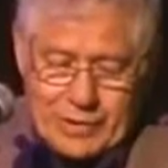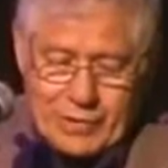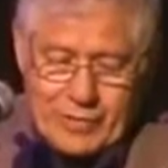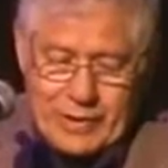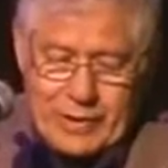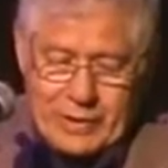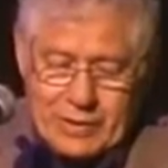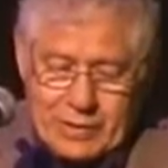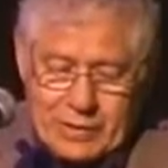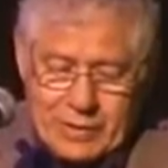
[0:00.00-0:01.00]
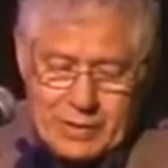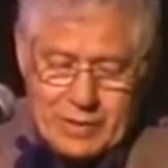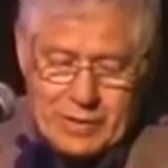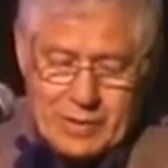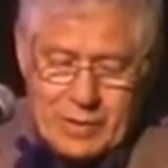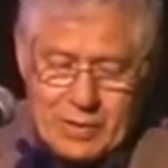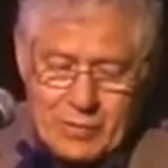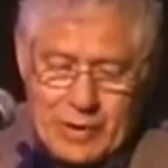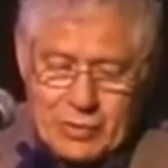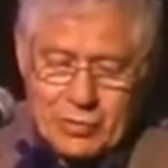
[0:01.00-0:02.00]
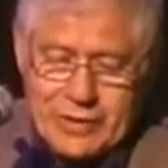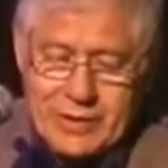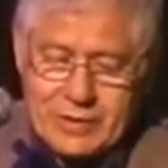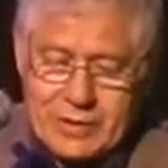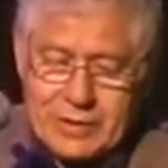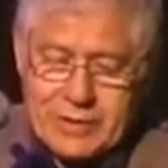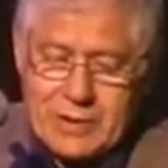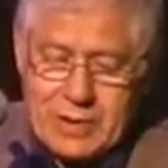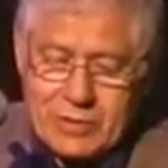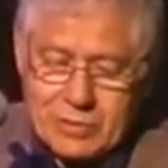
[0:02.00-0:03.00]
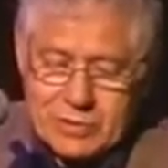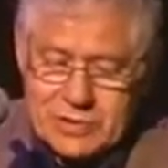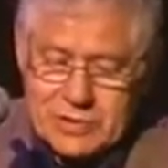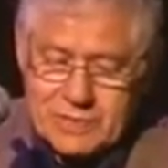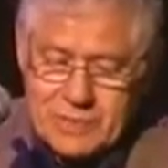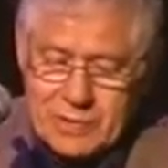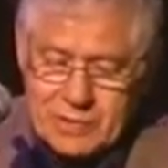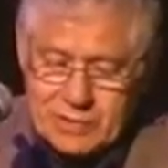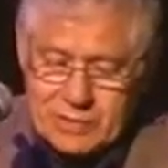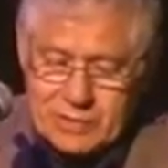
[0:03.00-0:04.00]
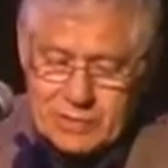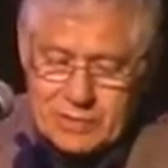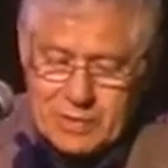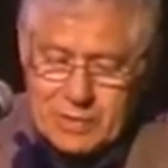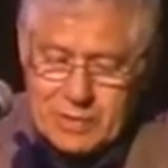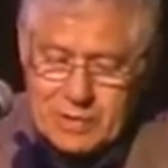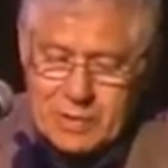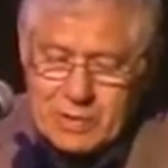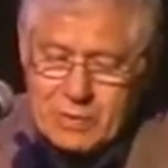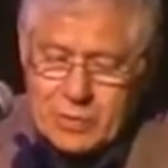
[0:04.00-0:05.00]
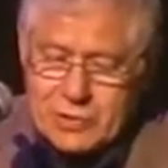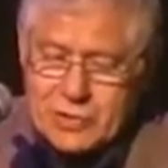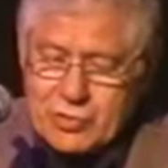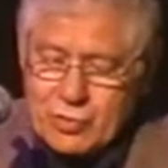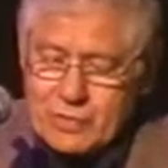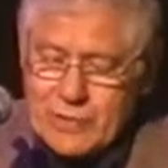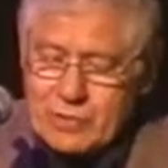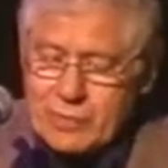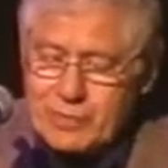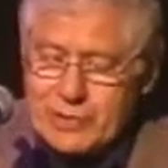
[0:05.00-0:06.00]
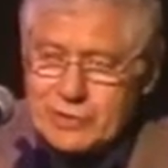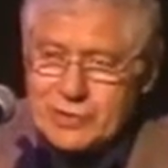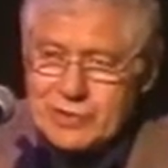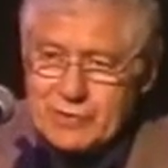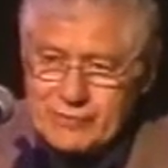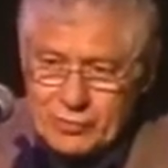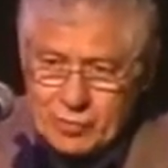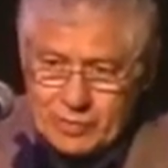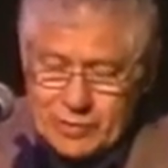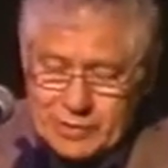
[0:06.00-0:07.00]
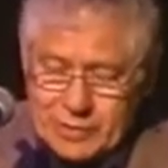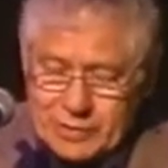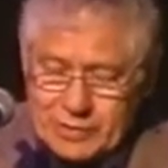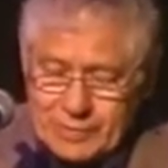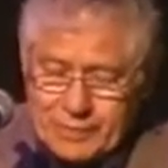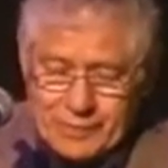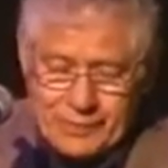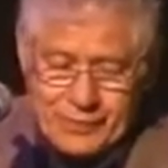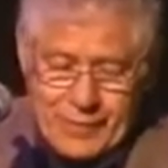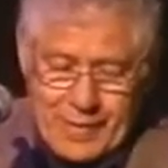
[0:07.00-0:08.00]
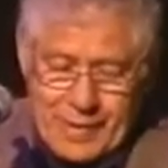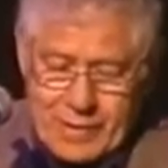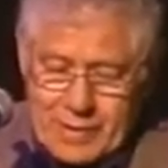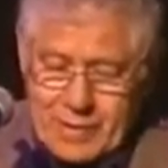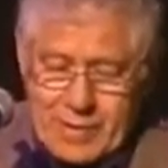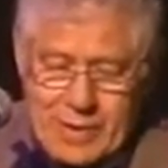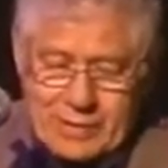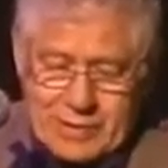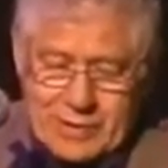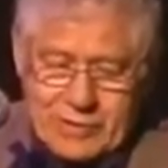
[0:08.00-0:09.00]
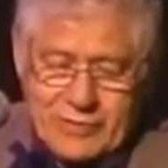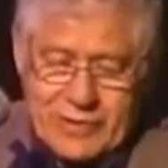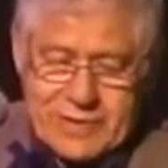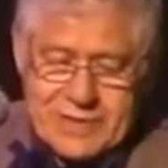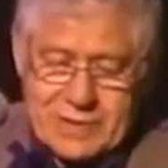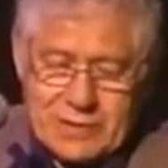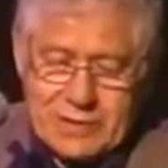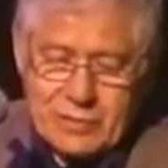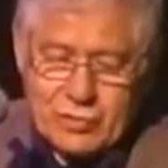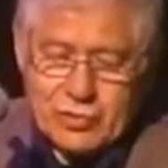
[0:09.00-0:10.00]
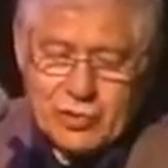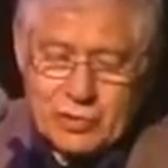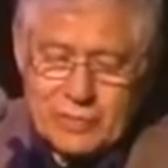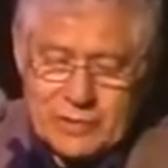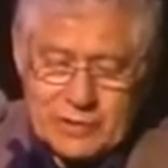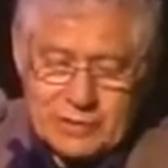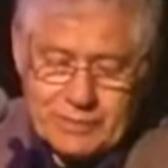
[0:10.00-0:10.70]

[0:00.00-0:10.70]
the way, while Lieutenant Towers' men were storming the beaches of Normandy and advancing into Germany,